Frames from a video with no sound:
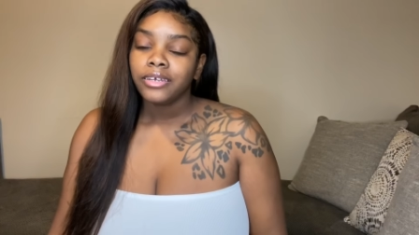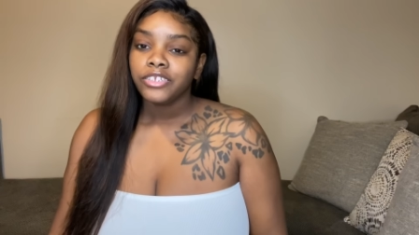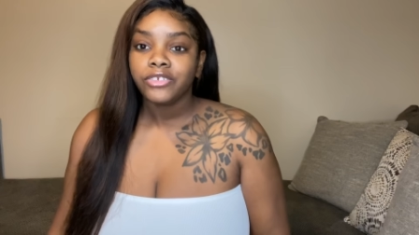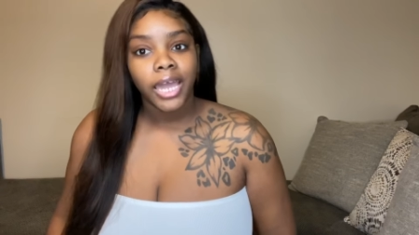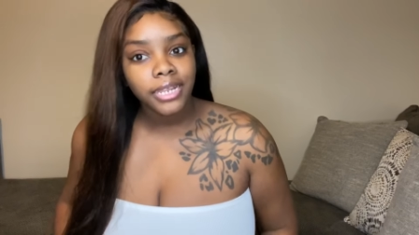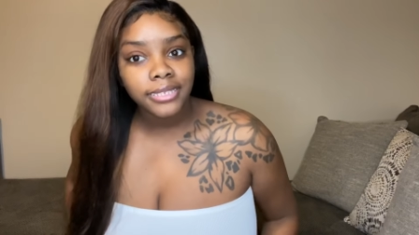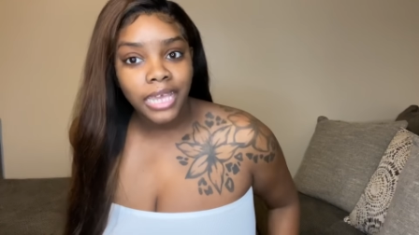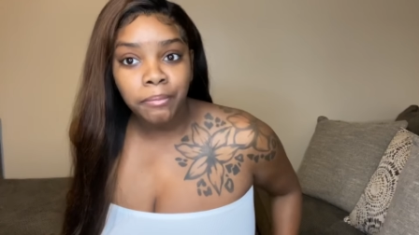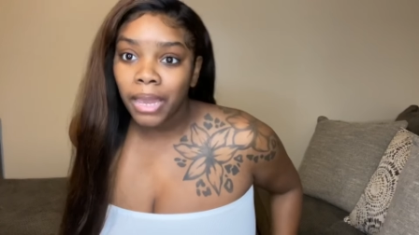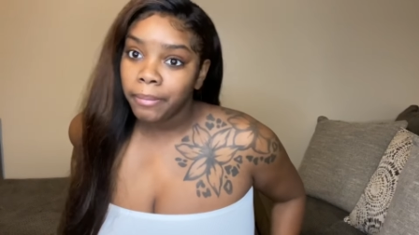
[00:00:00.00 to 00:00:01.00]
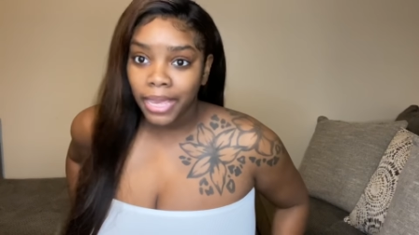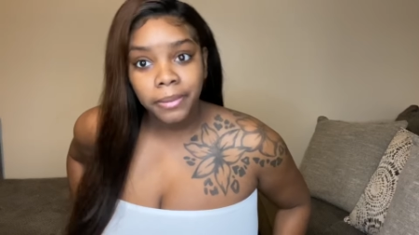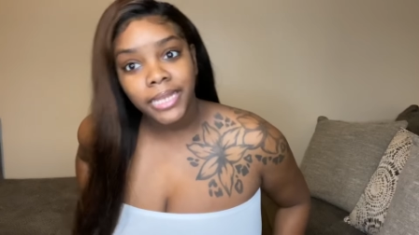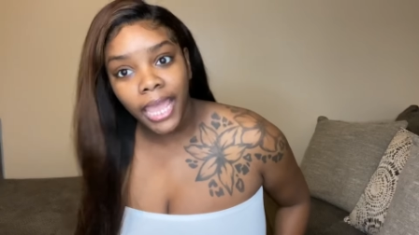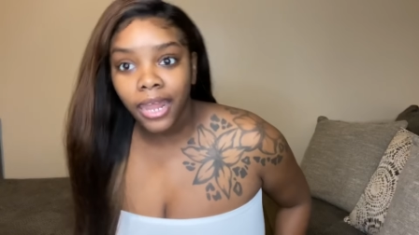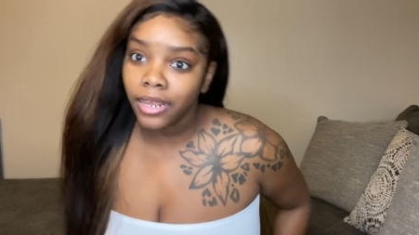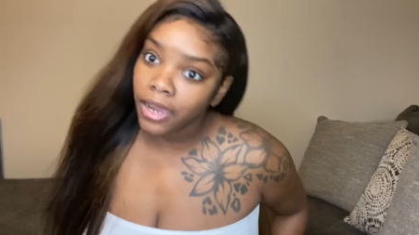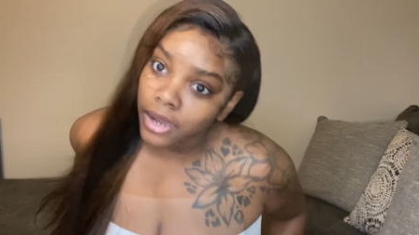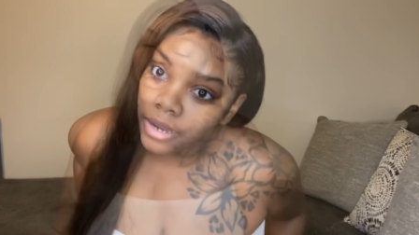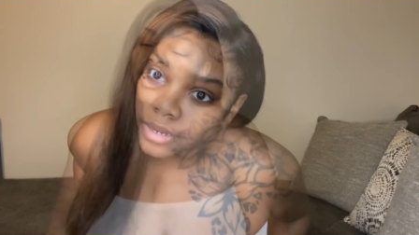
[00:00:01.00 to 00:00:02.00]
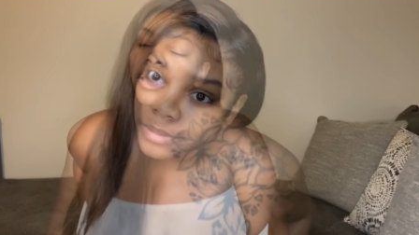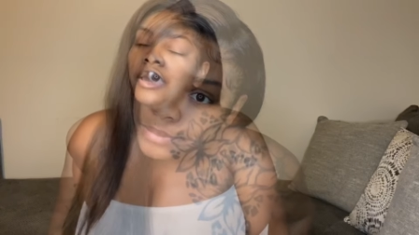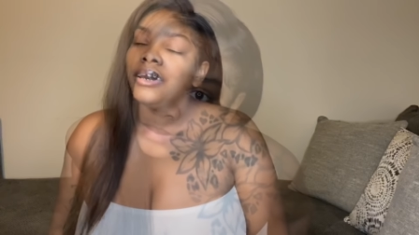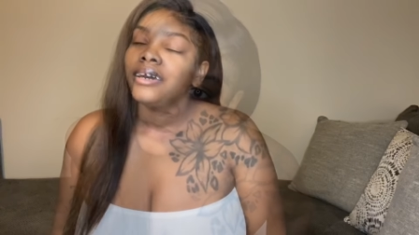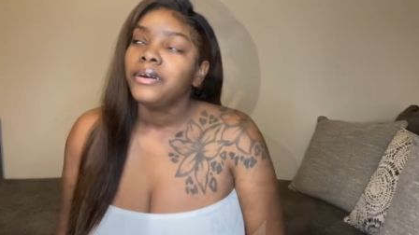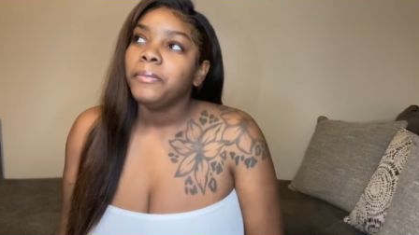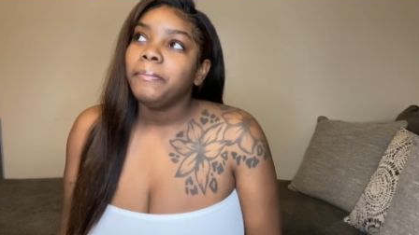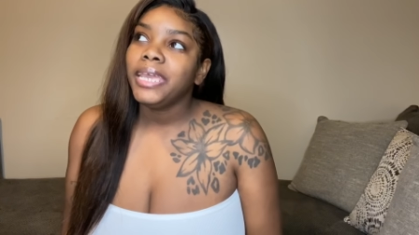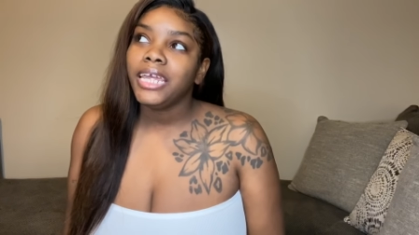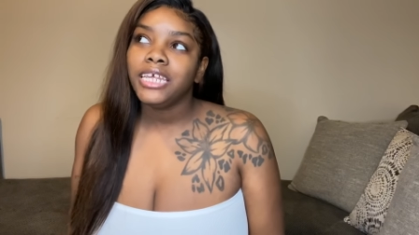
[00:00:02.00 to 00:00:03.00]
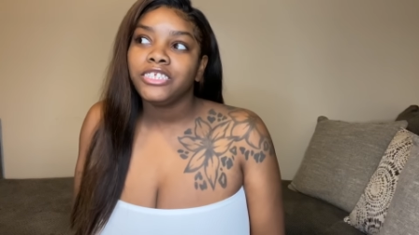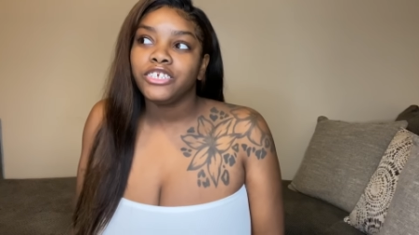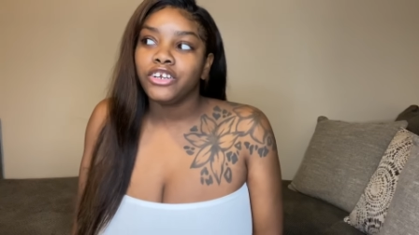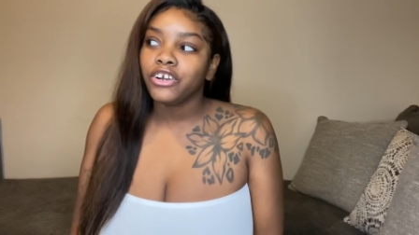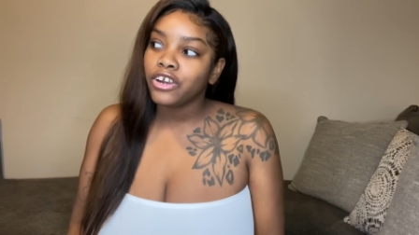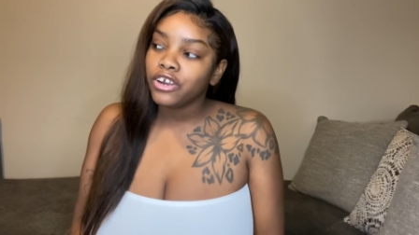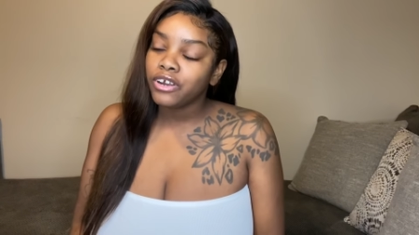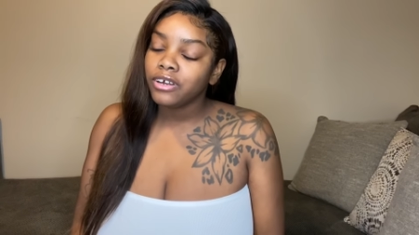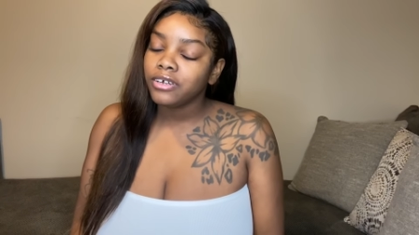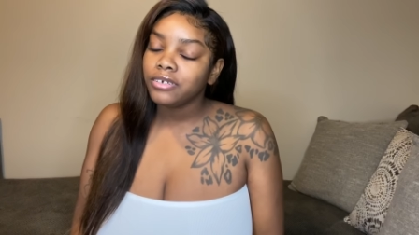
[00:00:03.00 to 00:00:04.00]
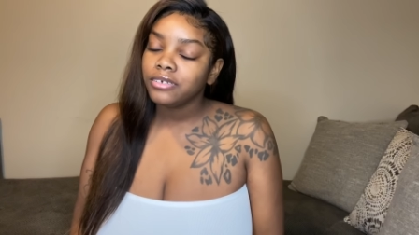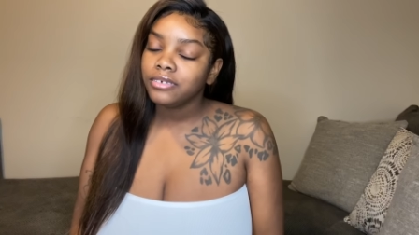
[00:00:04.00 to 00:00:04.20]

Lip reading: tried to set my baby daddy up. Me and this girl,